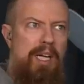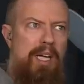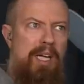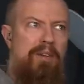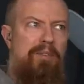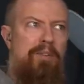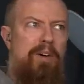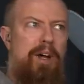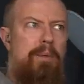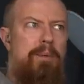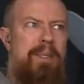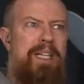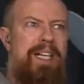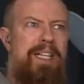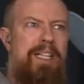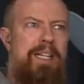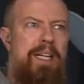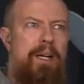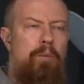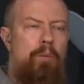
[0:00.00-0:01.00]
If I'm
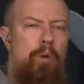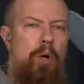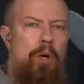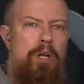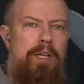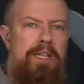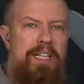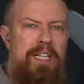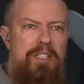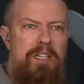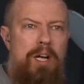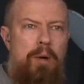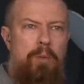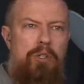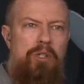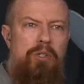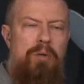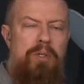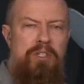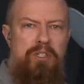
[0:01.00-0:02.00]
getting that wrong and that's not
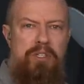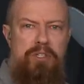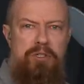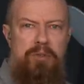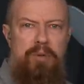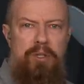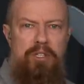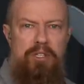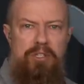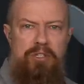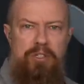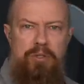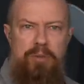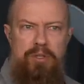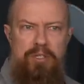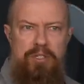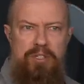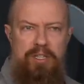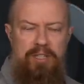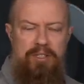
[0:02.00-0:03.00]
what UHS, 2
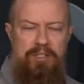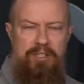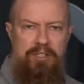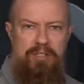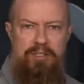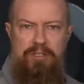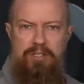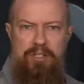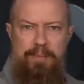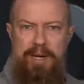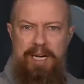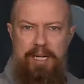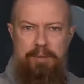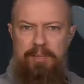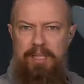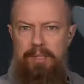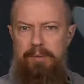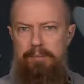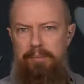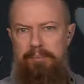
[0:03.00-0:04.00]
is, then just smack
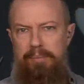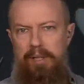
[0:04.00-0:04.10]
me.